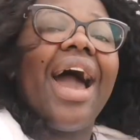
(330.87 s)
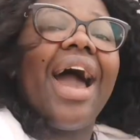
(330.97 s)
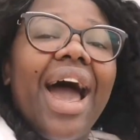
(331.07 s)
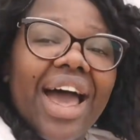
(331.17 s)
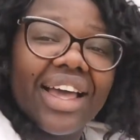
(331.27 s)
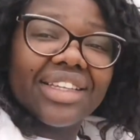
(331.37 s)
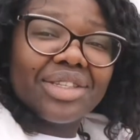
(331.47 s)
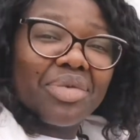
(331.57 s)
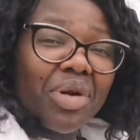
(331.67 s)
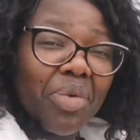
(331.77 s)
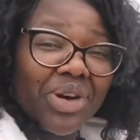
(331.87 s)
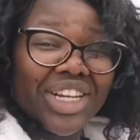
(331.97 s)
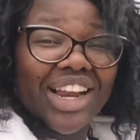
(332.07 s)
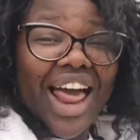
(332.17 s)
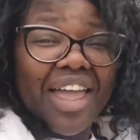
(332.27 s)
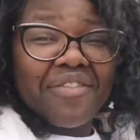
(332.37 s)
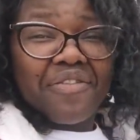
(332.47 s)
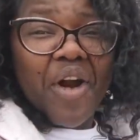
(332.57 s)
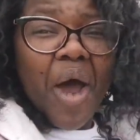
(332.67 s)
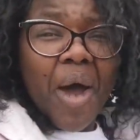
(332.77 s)
guys we're reporting live
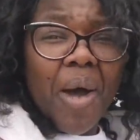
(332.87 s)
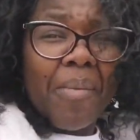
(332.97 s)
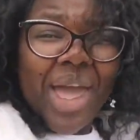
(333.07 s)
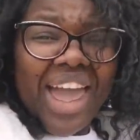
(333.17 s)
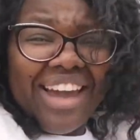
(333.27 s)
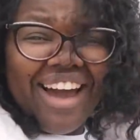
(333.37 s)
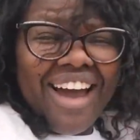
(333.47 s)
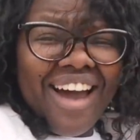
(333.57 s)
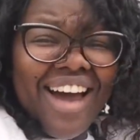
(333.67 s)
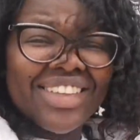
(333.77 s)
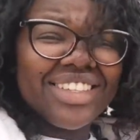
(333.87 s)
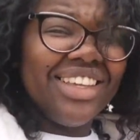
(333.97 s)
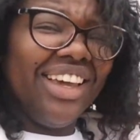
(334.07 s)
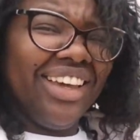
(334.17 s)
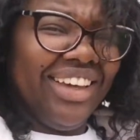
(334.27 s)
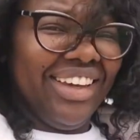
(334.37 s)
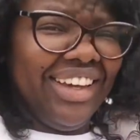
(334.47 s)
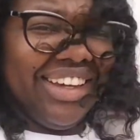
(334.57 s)
from Ekasi